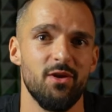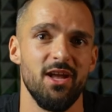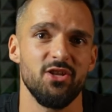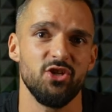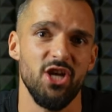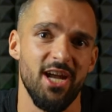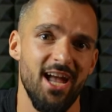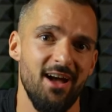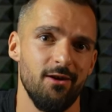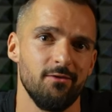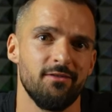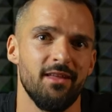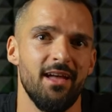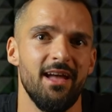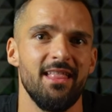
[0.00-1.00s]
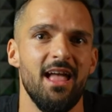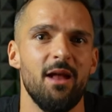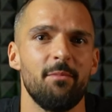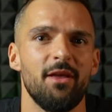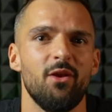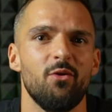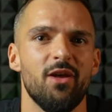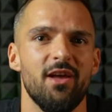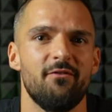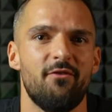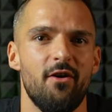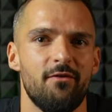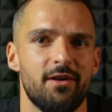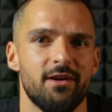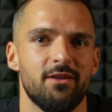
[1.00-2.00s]
you can check out, and I'll be looking
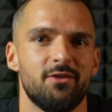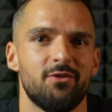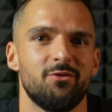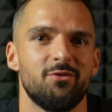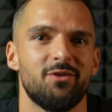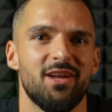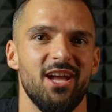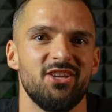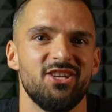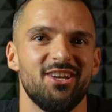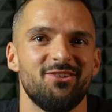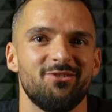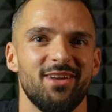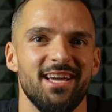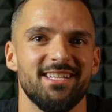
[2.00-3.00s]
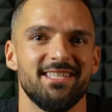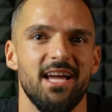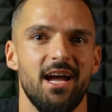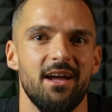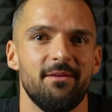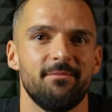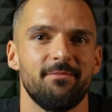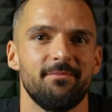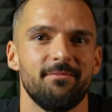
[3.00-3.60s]
forward to catching you next time.